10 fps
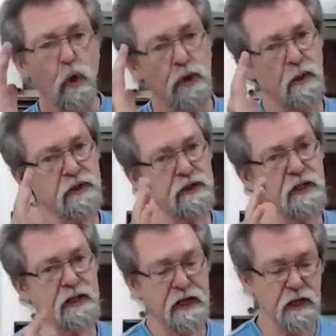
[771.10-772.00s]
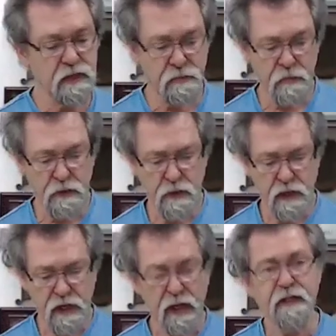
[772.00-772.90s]
well, you want to see the edge,
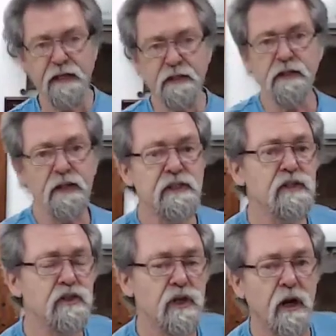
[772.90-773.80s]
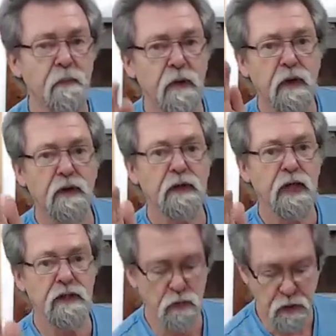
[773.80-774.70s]
and it does a decent job on
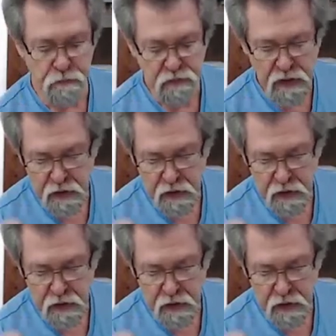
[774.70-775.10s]
the edge as well.